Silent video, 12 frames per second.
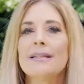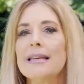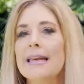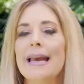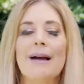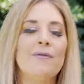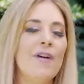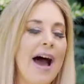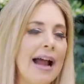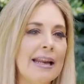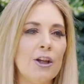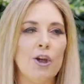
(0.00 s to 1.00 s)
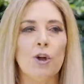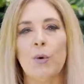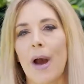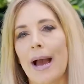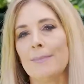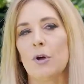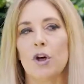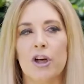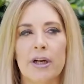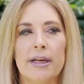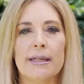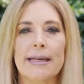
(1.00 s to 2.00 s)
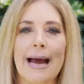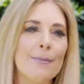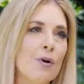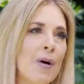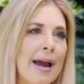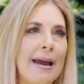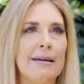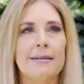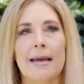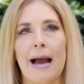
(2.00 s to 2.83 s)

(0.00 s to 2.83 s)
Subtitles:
thinking, I'm fine, and you, I'm good, I'm great,